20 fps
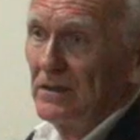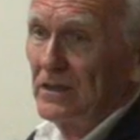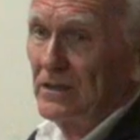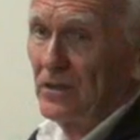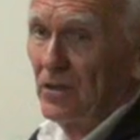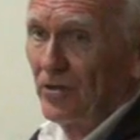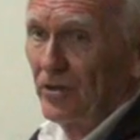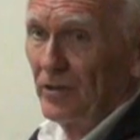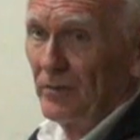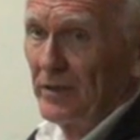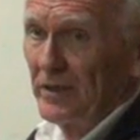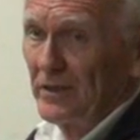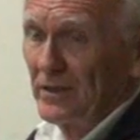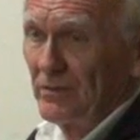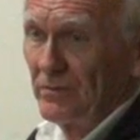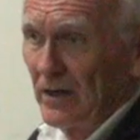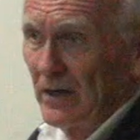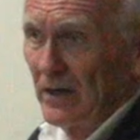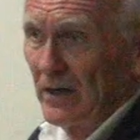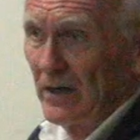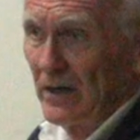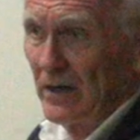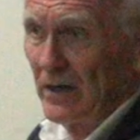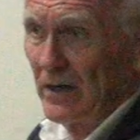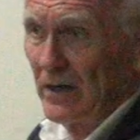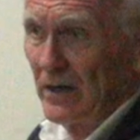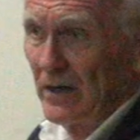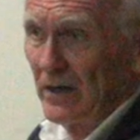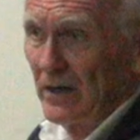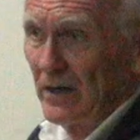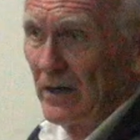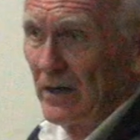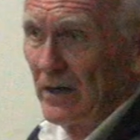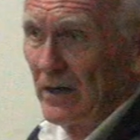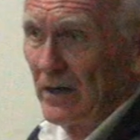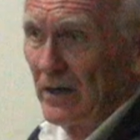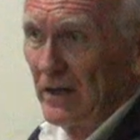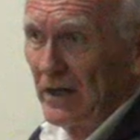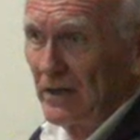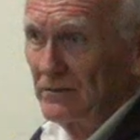economy, the economy,
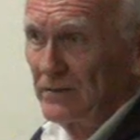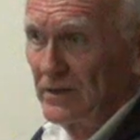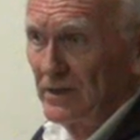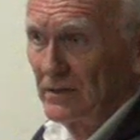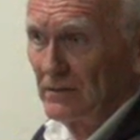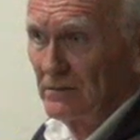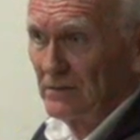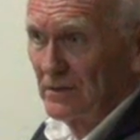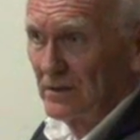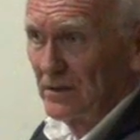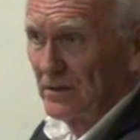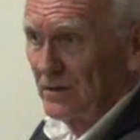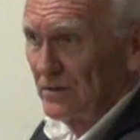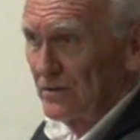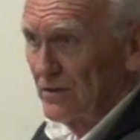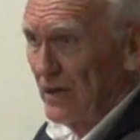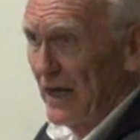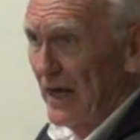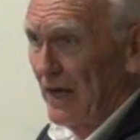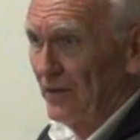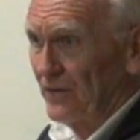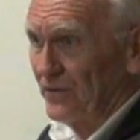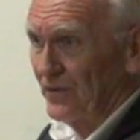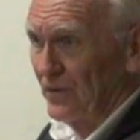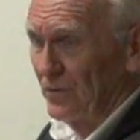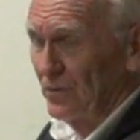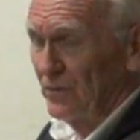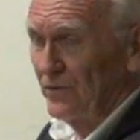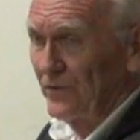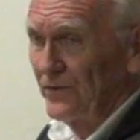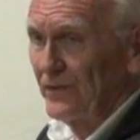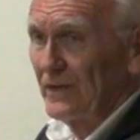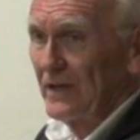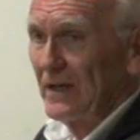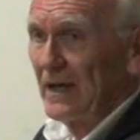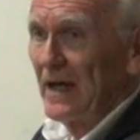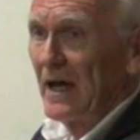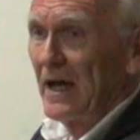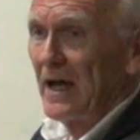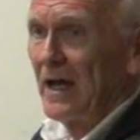either lending to households
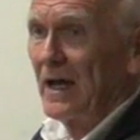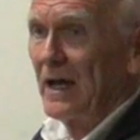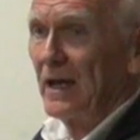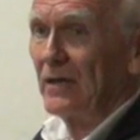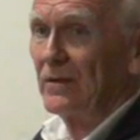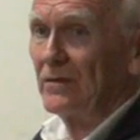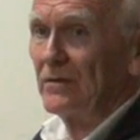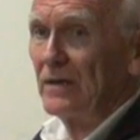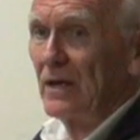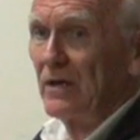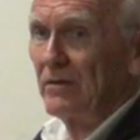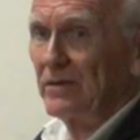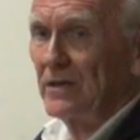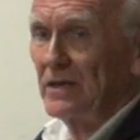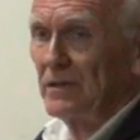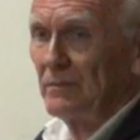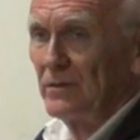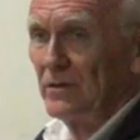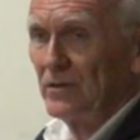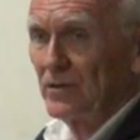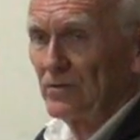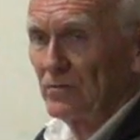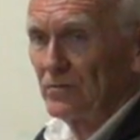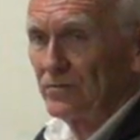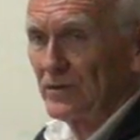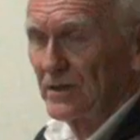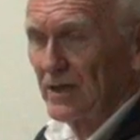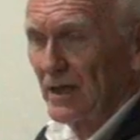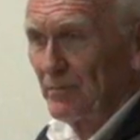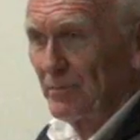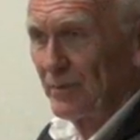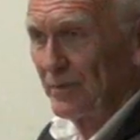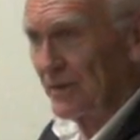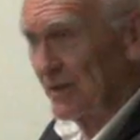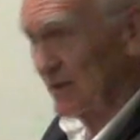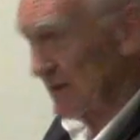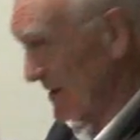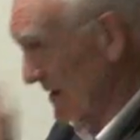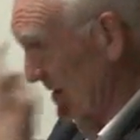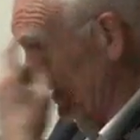and lowering commercial to
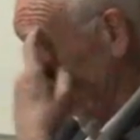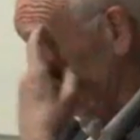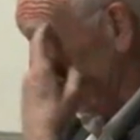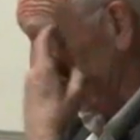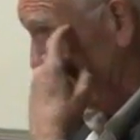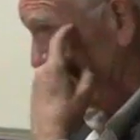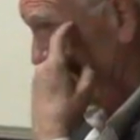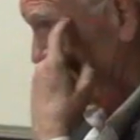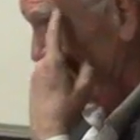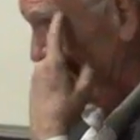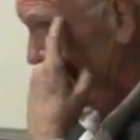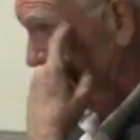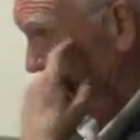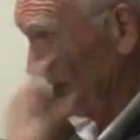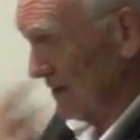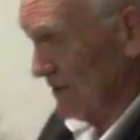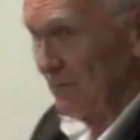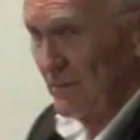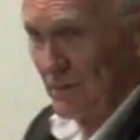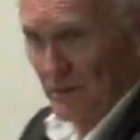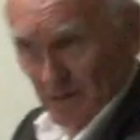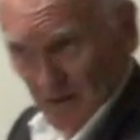companies so that they can